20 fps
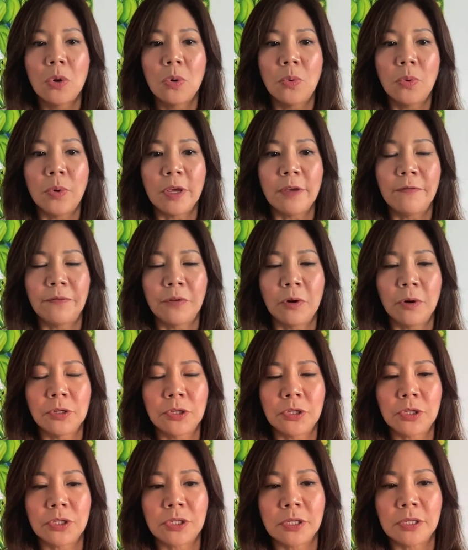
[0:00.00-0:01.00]
we
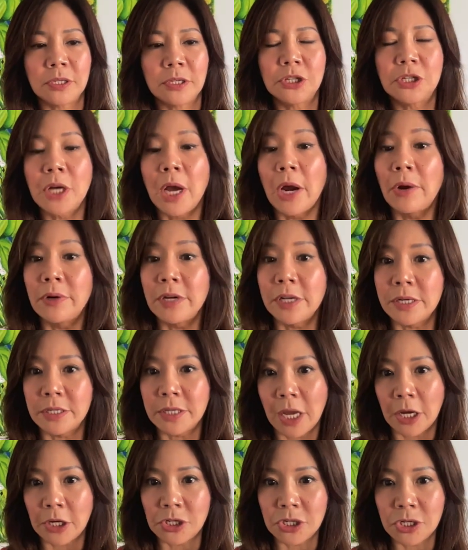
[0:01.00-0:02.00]
first share an
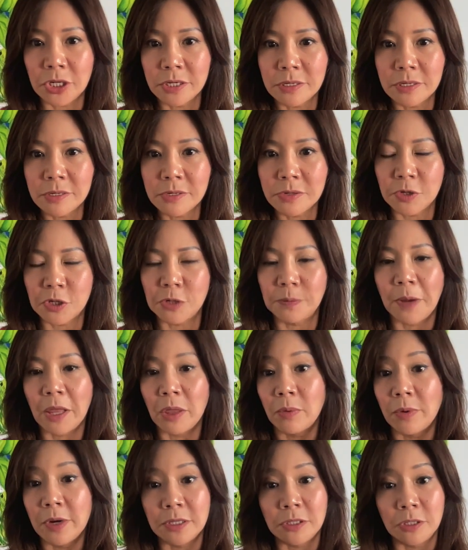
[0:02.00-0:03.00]
intention which by
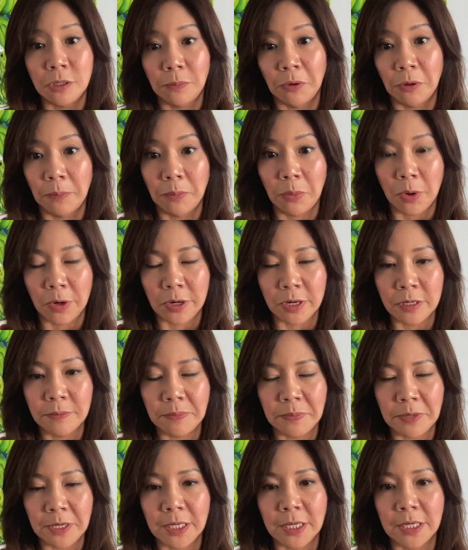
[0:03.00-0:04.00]
the way is super important
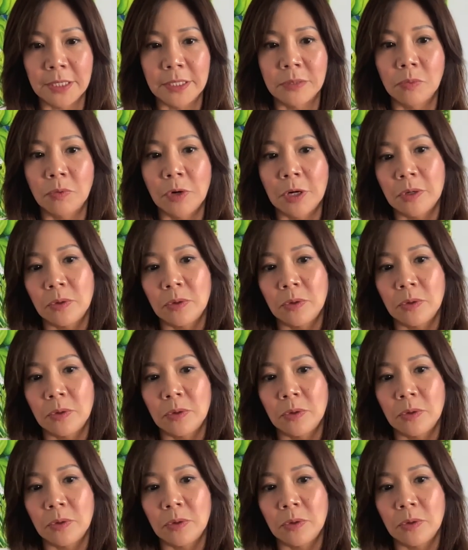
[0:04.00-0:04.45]
because mm-hmm.